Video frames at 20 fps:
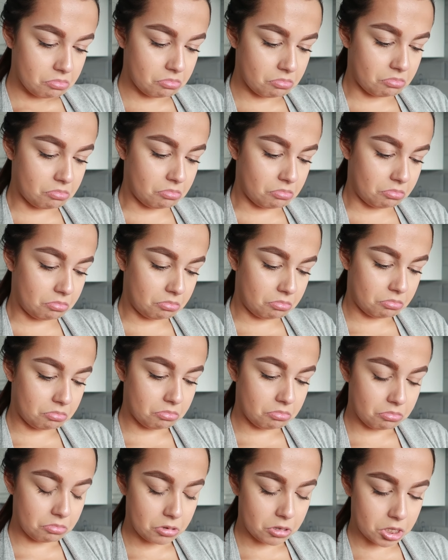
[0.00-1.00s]
hmm
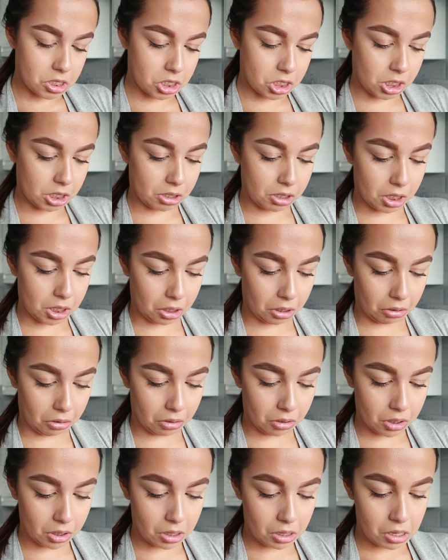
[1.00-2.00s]
don't know
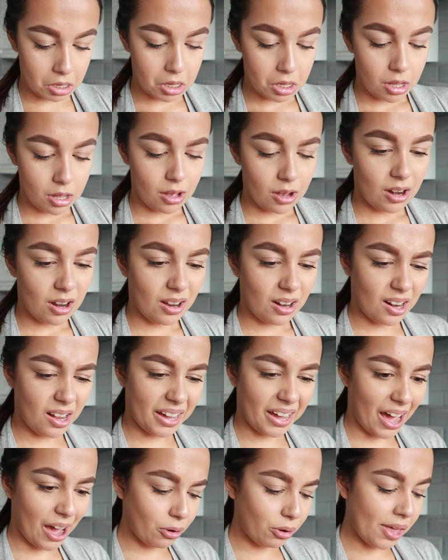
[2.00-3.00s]

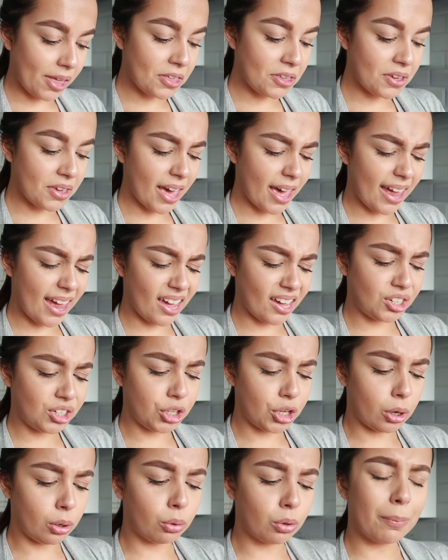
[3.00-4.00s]
like, how can you get
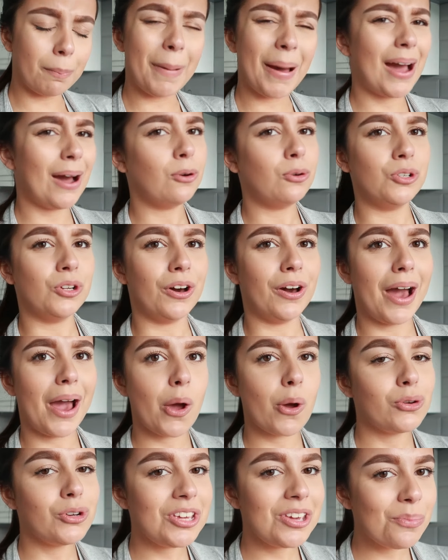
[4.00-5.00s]
egg yolk powder?
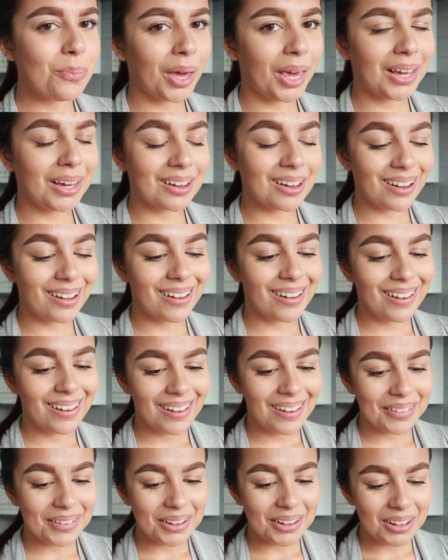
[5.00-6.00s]
How do you make
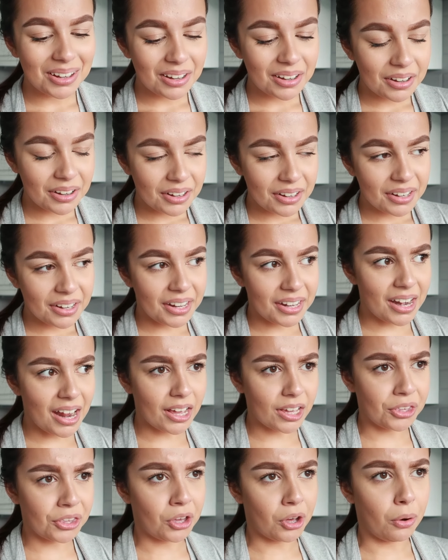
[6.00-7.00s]
an
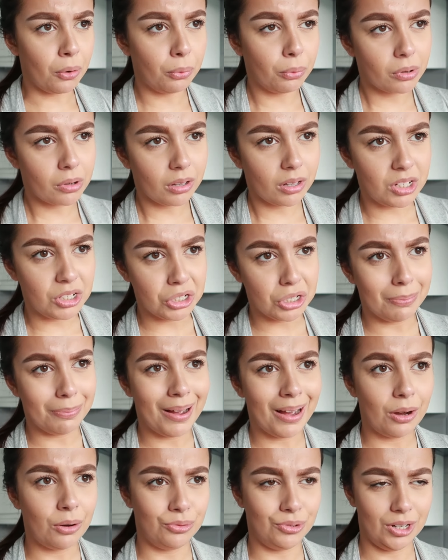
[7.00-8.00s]
egg yolk into
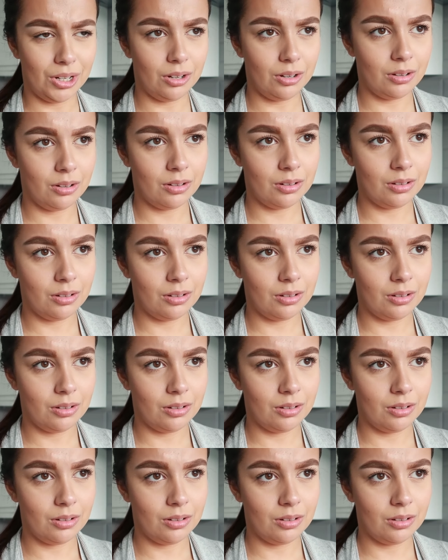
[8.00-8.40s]
powder?